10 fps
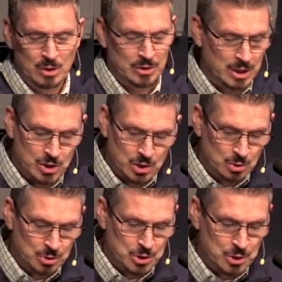Whether He
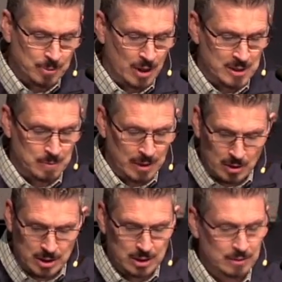stewards you
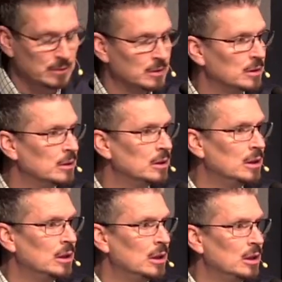prosperity
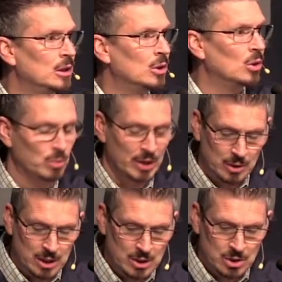or
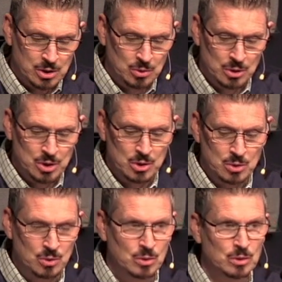whether He stewards
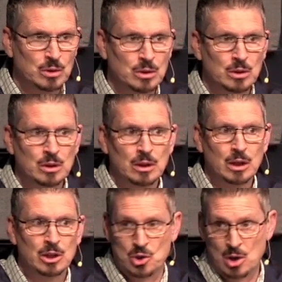you
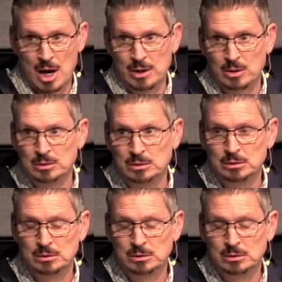a trial.